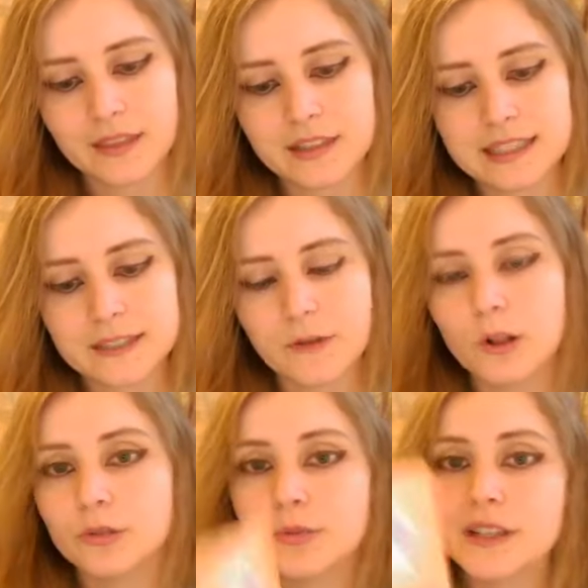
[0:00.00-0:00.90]
This is
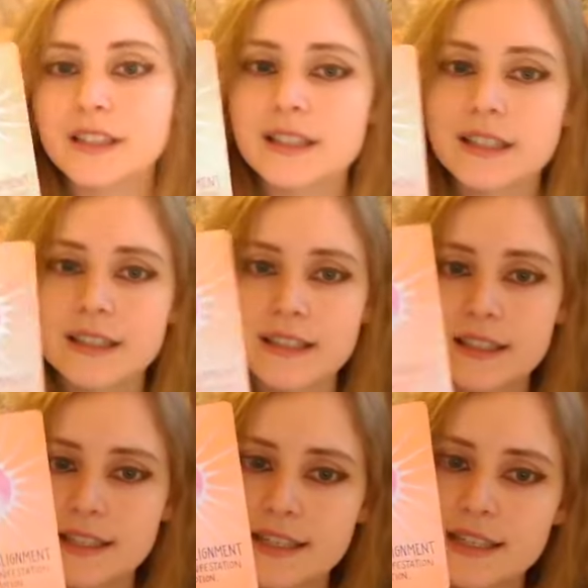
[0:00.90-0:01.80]
followed with,
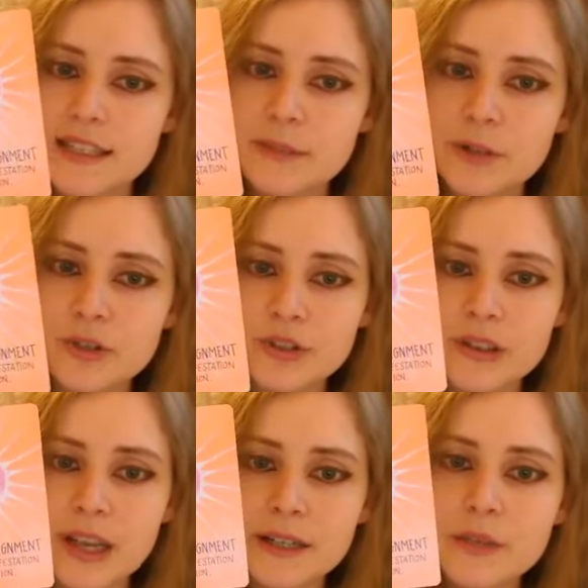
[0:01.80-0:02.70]
spiritual
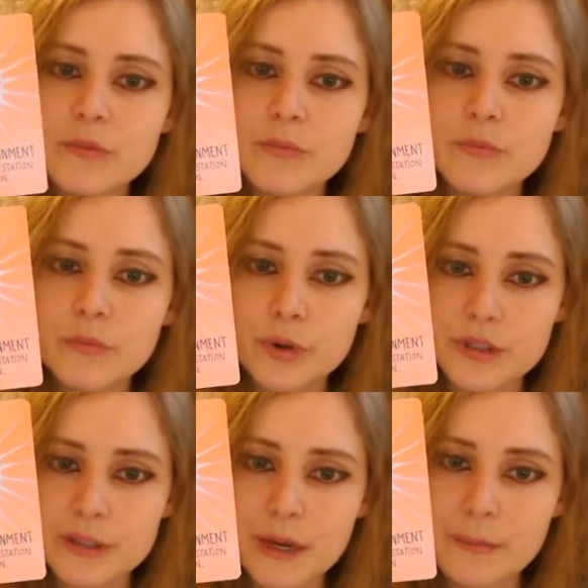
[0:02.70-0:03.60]
alignment
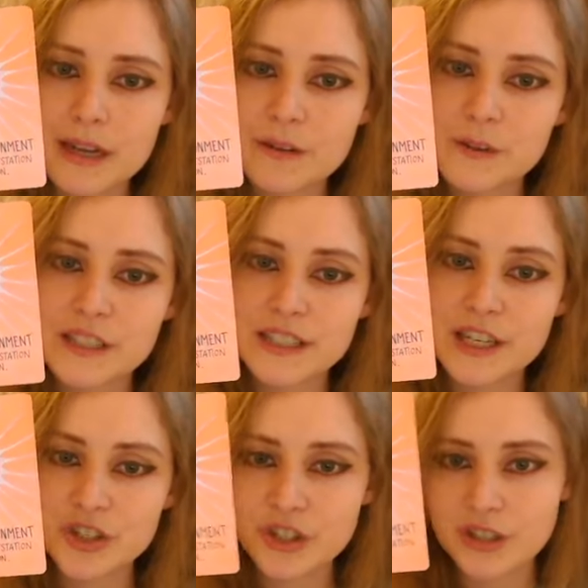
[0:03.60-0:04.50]
puts my
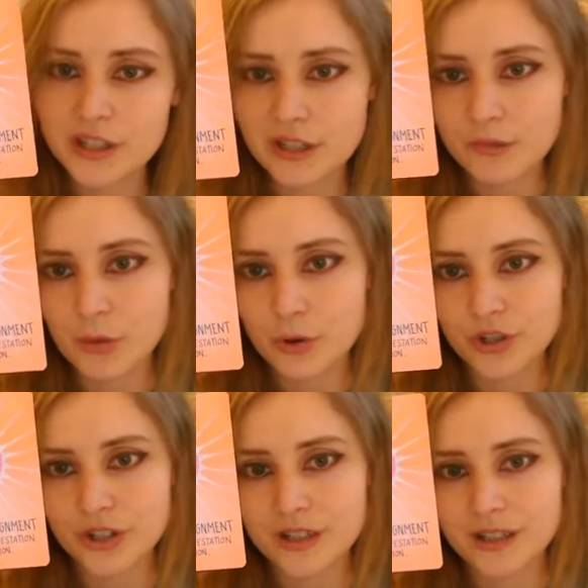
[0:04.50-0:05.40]
manifestation into
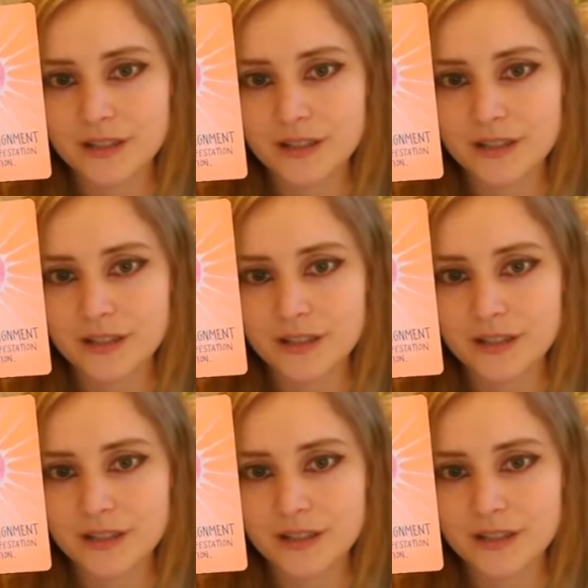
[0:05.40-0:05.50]
motion.